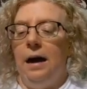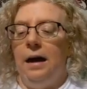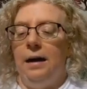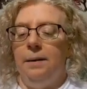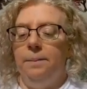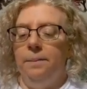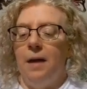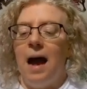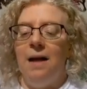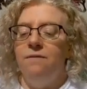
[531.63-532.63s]
um,
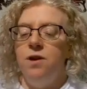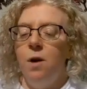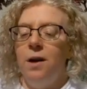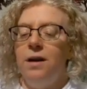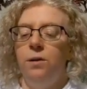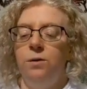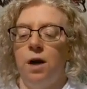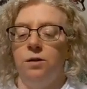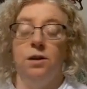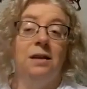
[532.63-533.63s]
I have no idea who
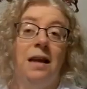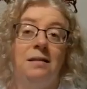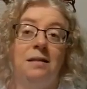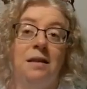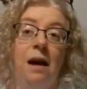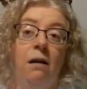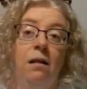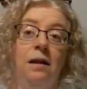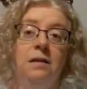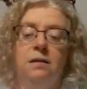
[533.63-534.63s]
Dr. Alexis
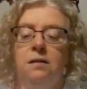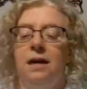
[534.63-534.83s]
Carrel is.